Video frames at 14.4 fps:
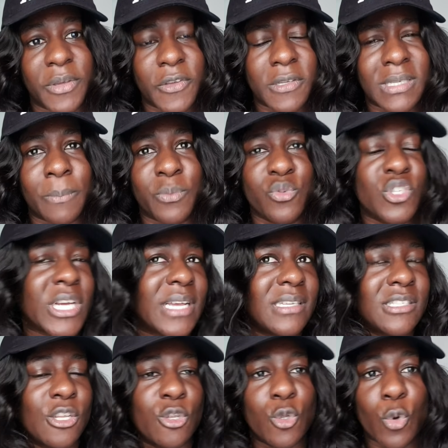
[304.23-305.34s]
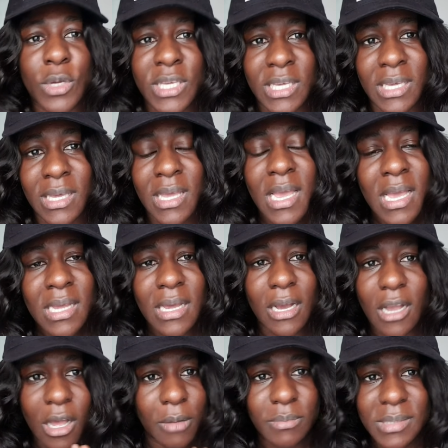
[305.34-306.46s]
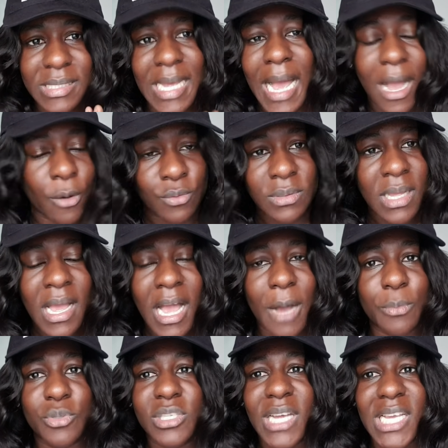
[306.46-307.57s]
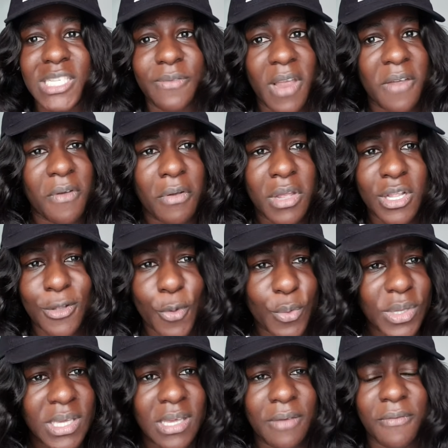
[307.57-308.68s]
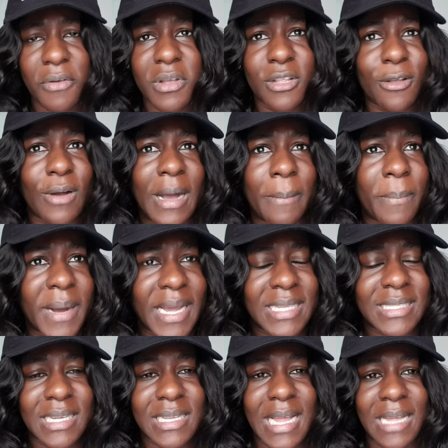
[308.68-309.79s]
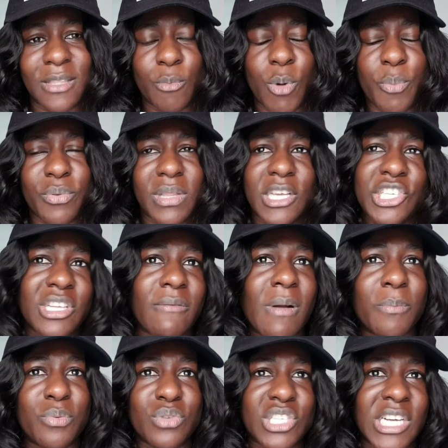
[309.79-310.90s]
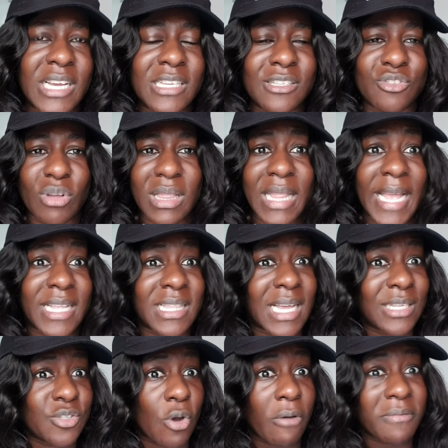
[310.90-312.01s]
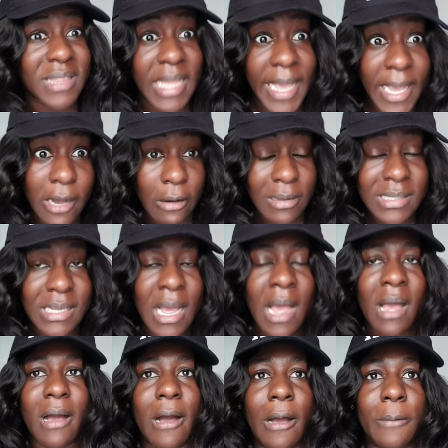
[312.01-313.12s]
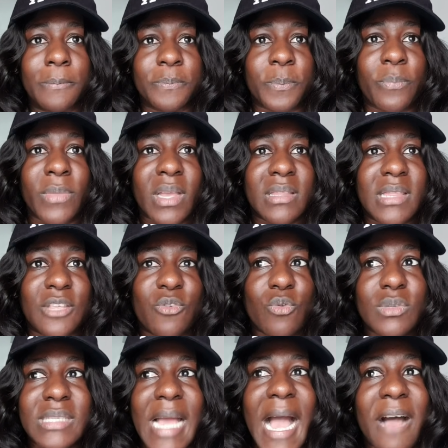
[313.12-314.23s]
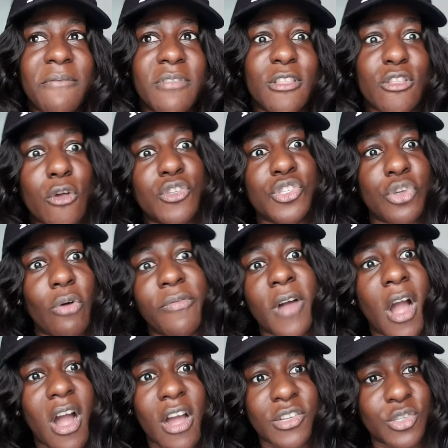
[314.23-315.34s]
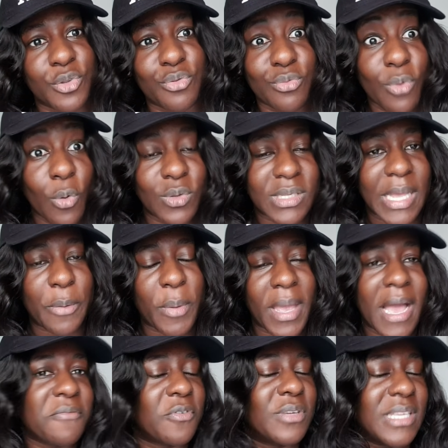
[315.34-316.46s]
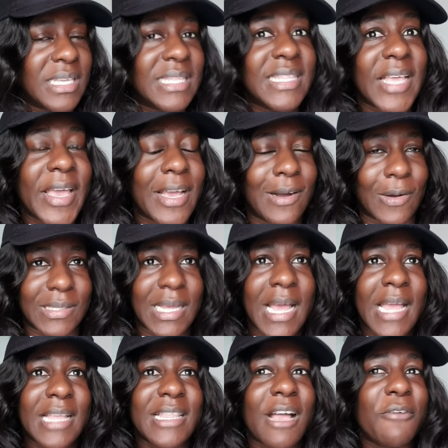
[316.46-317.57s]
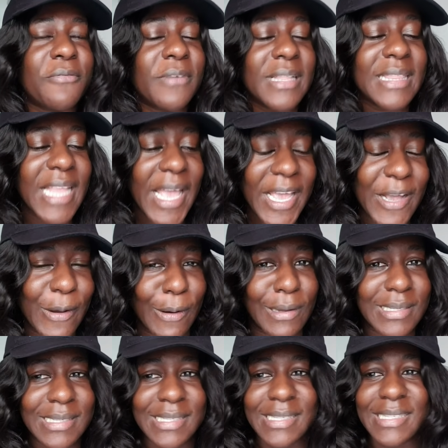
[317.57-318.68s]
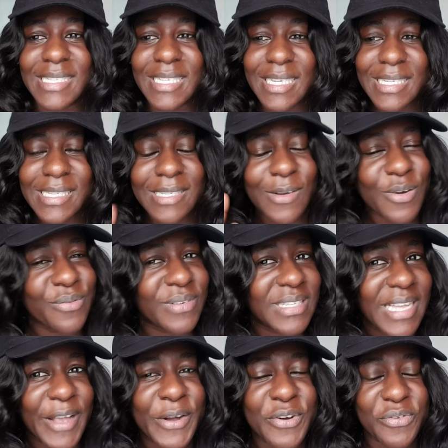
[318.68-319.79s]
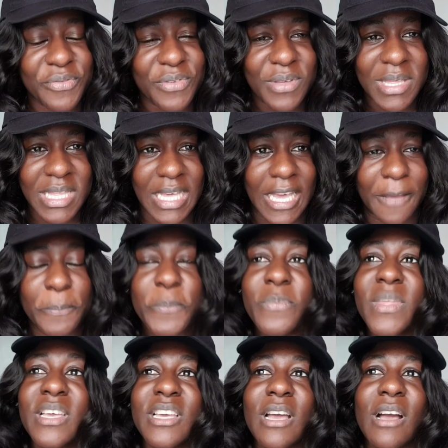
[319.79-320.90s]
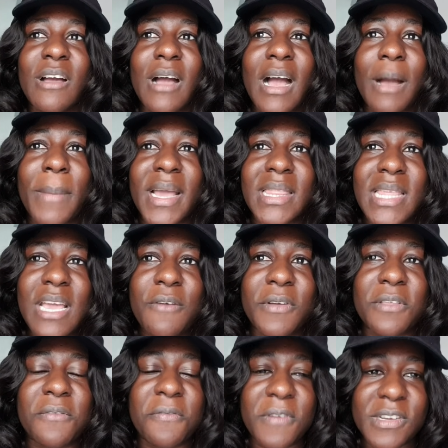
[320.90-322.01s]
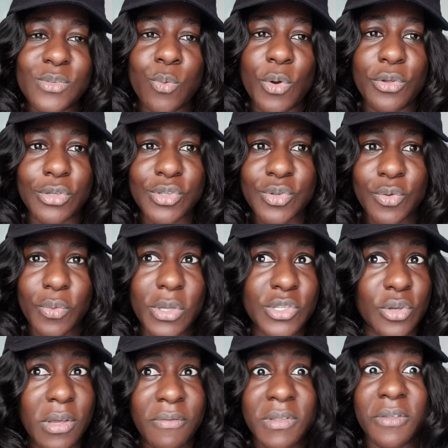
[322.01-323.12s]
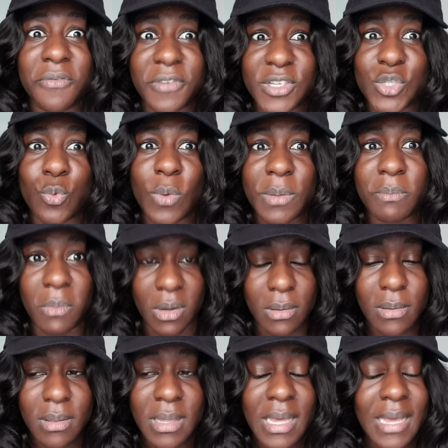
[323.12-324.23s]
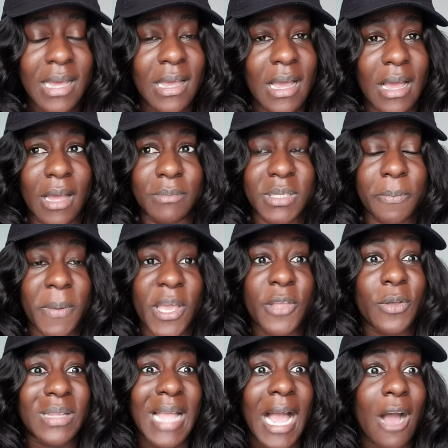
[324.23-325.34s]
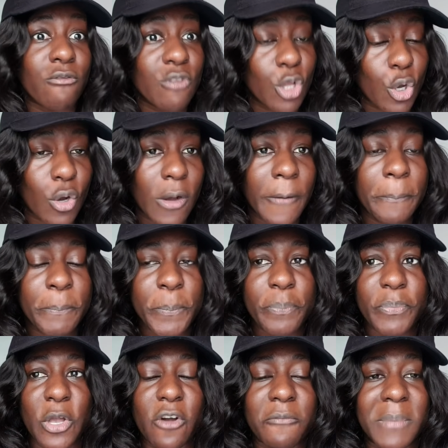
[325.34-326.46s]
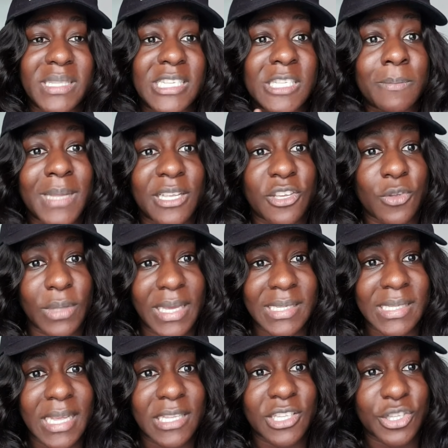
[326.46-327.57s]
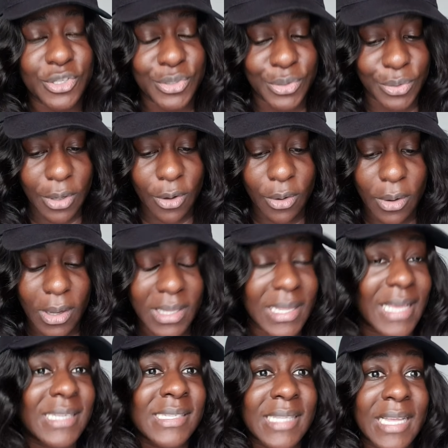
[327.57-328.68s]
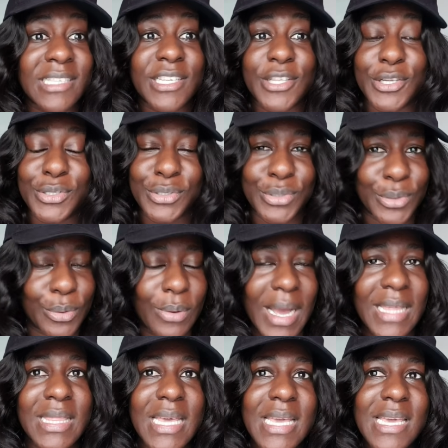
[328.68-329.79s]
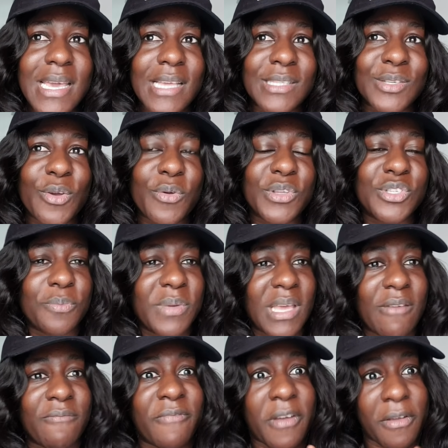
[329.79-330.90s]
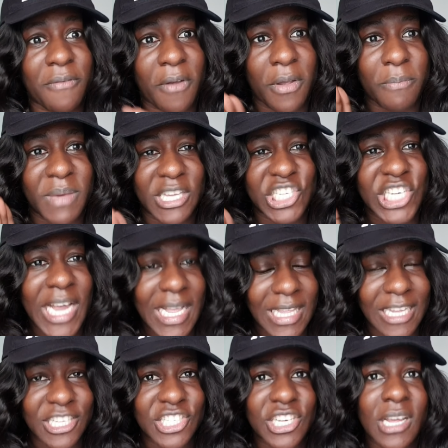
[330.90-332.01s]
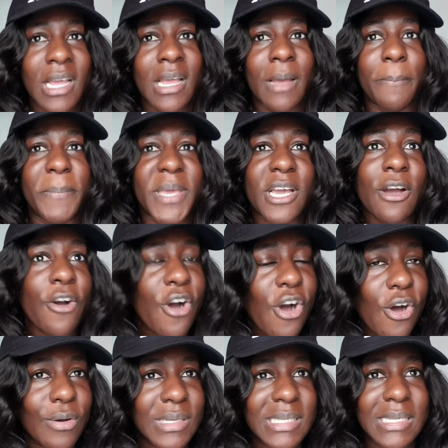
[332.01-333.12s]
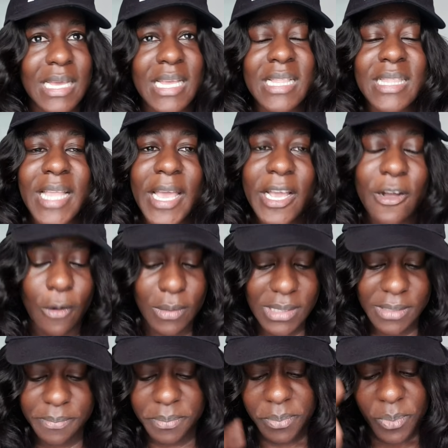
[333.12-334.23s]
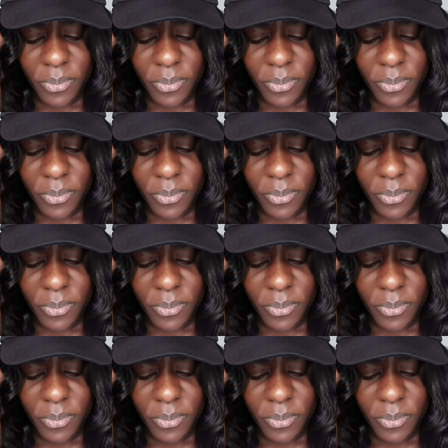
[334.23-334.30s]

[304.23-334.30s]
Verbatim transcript: because Abuja is a low-key town. Abuja is very, very low-key, very law-abiding, and the population of Abuja is not like that of Lagos. They don't have lots of cars on the roads like we have in Lagos. Now, for Lagos, this overnight curfew thing, I think for the first 1 or 2 weeks, or even the first 1 month, depending on how long the government is planning on extending it to, I think it's going to be a very, very big challenge, because in Lagos,